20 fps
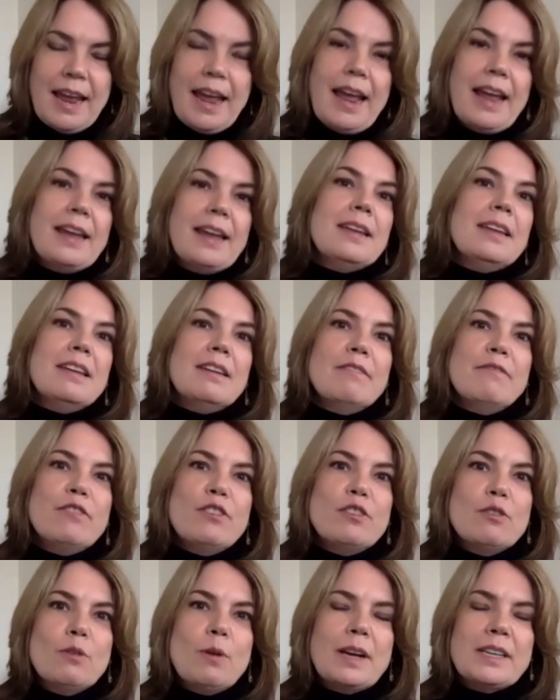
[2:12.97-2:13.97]
and give
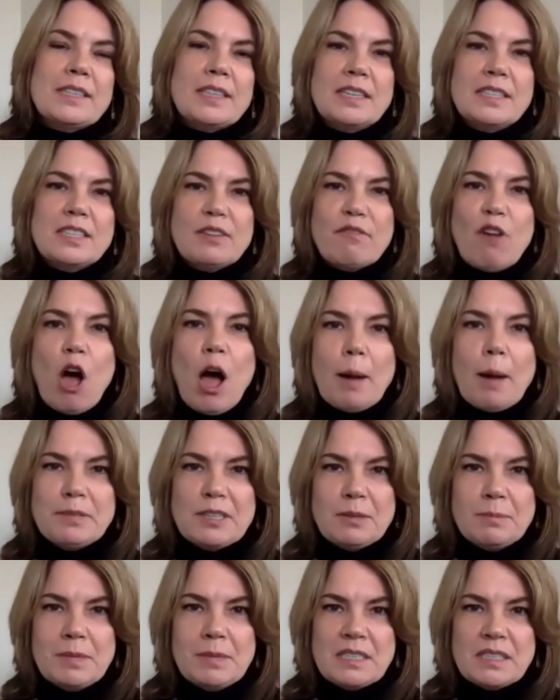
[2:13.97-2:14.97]
you a sense of
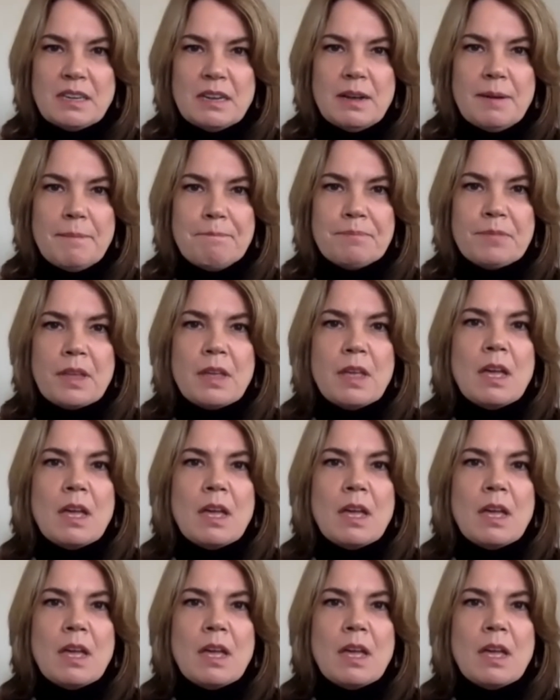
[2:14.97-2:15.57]
optimism